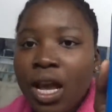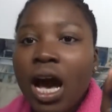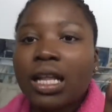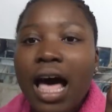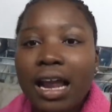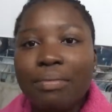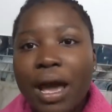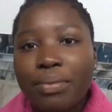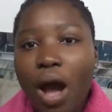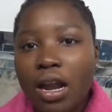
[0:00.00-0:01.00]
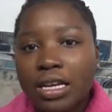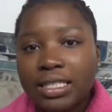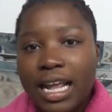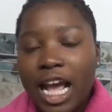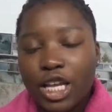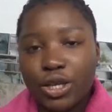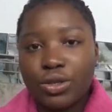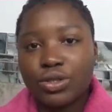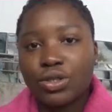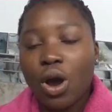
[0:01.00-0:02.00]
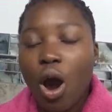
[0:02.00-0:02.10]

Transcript: A lot of my products that I use